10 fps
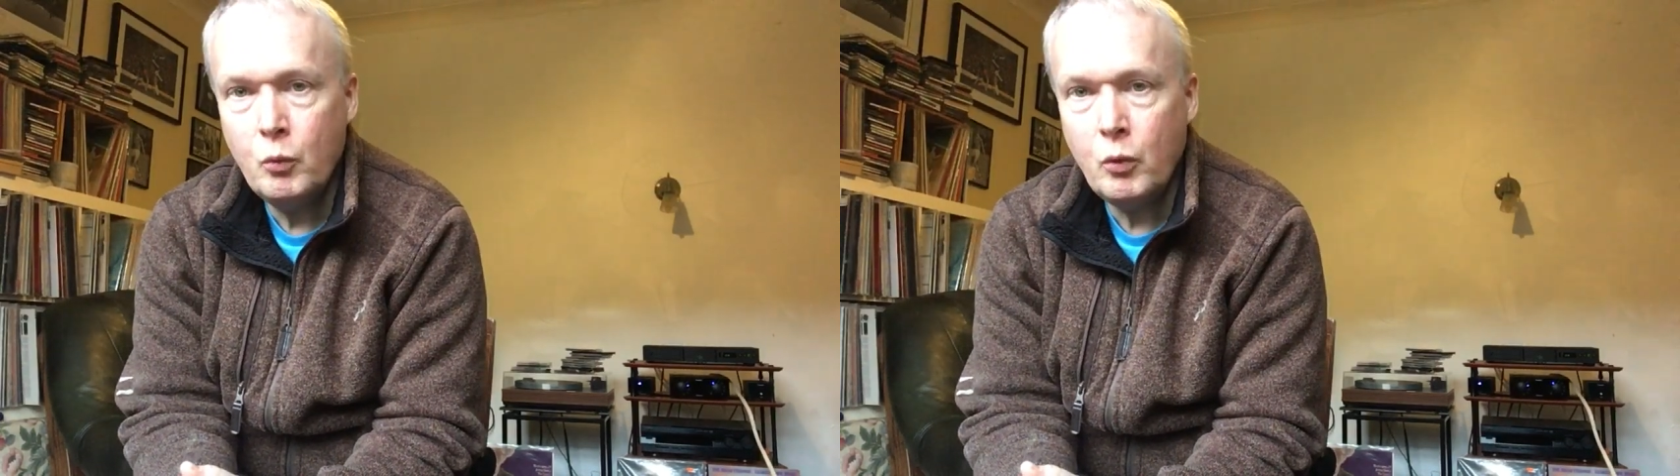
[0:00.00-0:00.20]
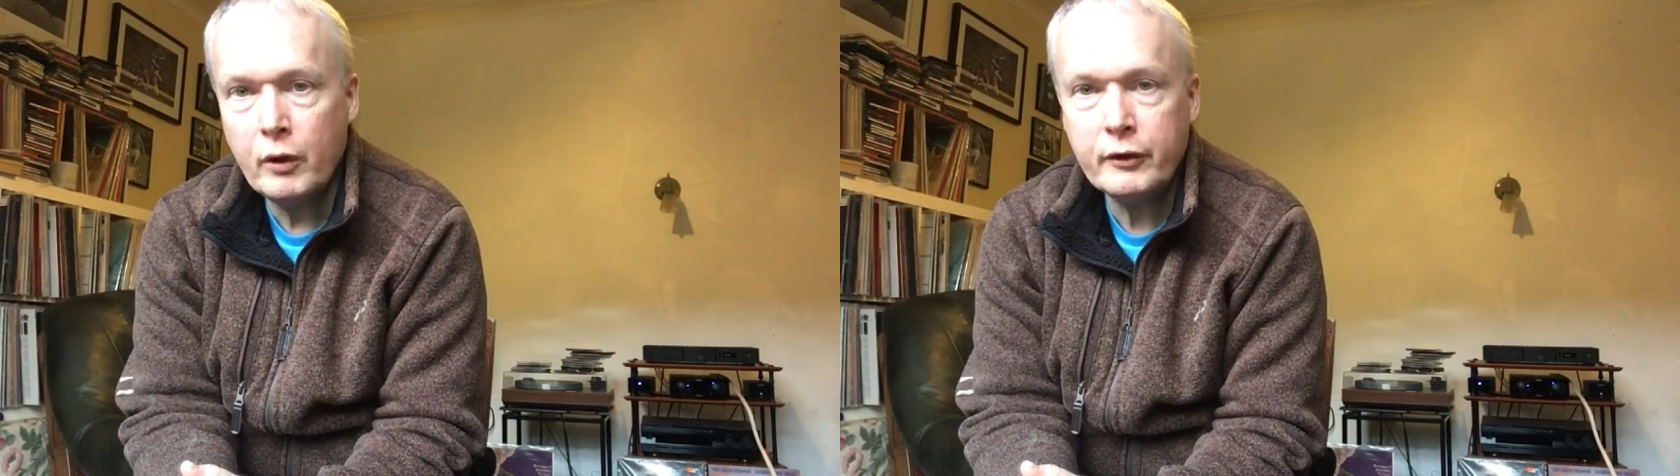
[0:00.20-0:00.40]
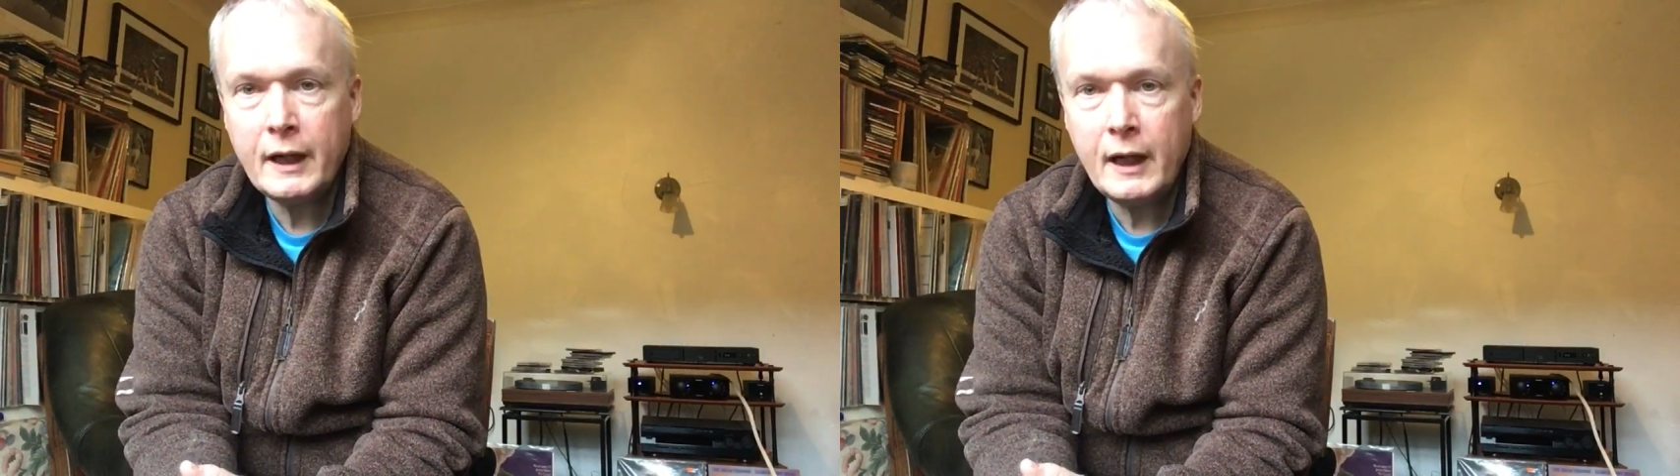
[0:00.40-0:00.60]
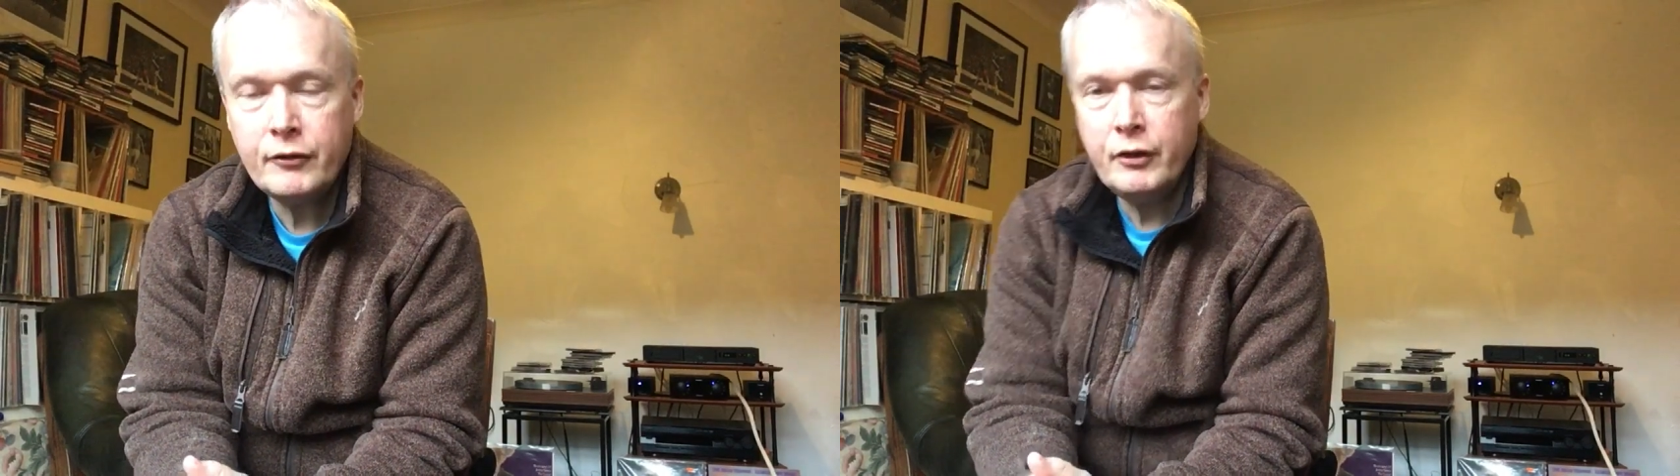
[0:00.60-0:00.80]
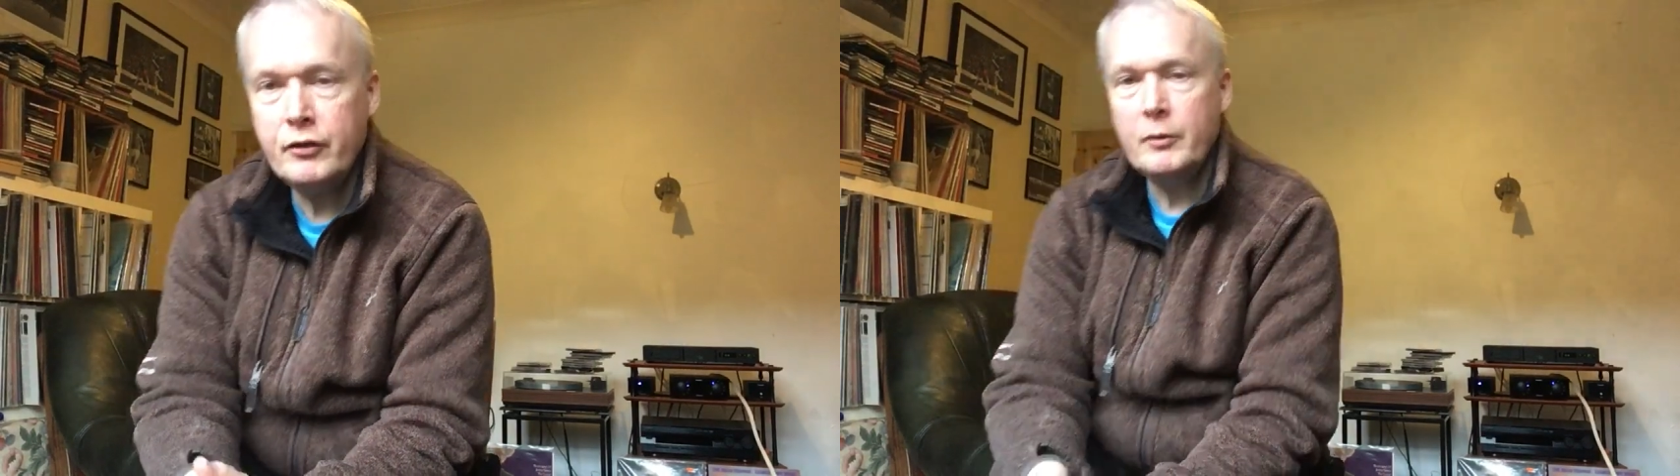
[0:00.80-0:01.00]
what
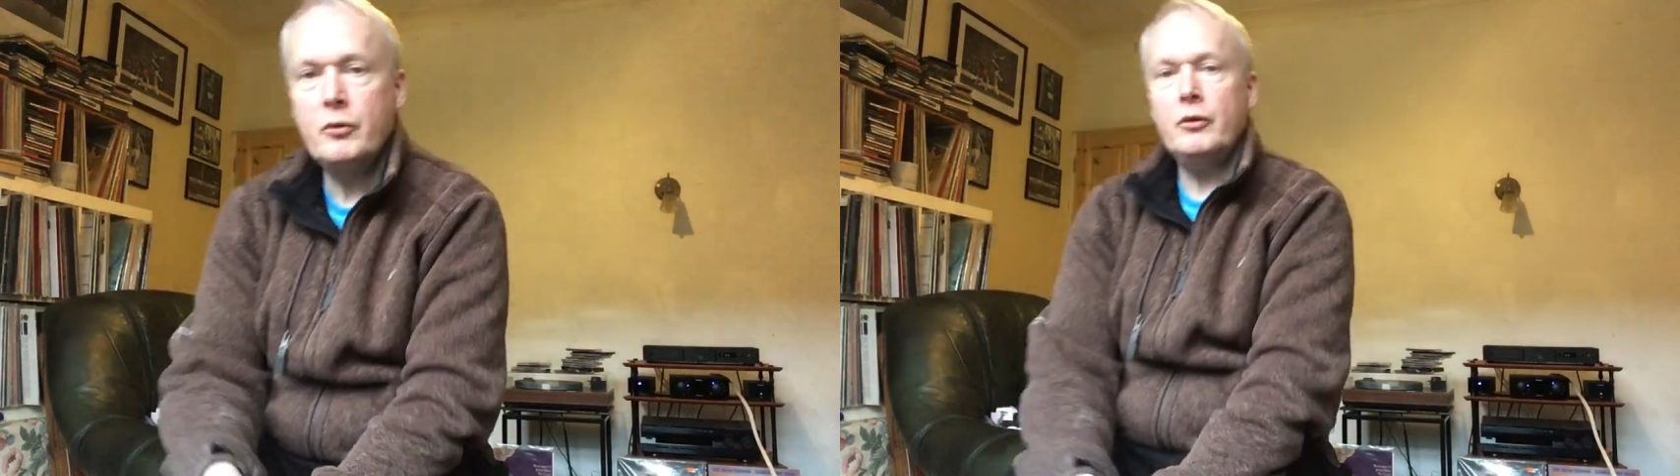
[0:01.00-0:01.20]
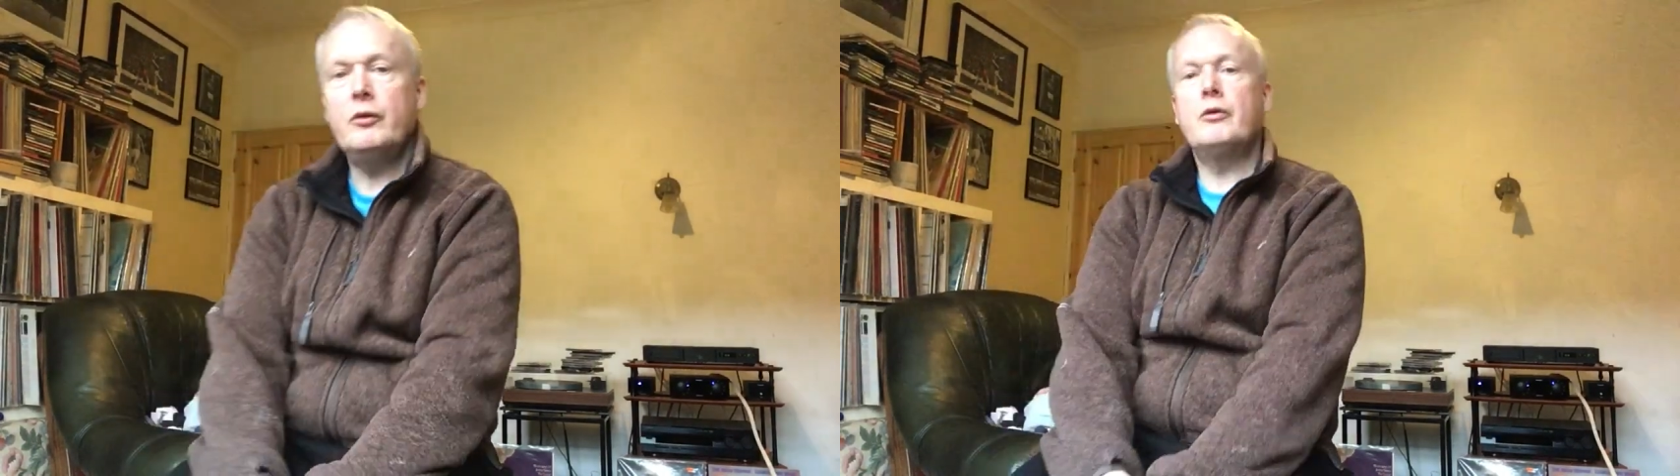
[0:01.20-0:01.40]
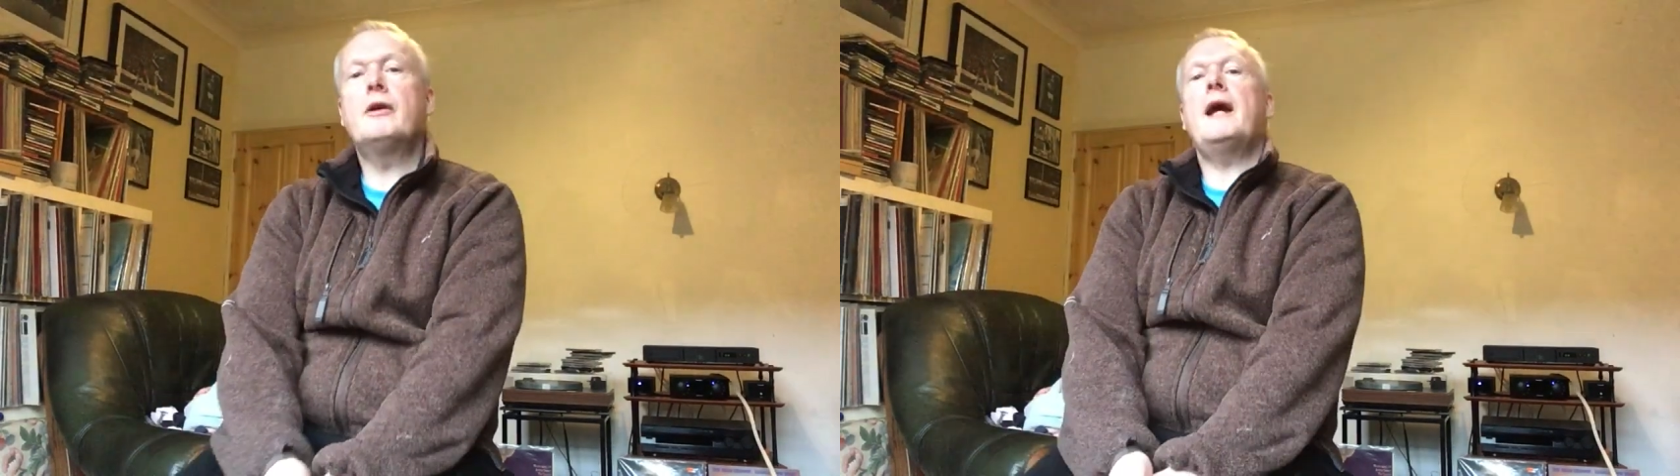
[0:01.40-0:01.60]
cartridge I'm going to